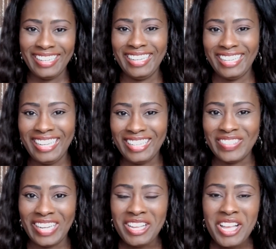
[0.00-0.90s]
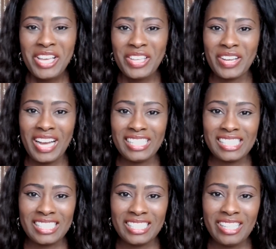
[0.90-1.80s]
Anyway, you guys,
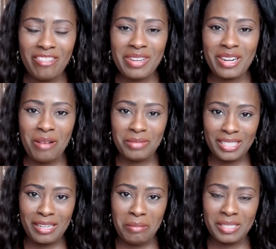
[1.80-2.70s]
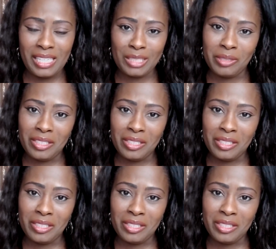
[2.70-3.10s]
leave me your comments in the comment section below.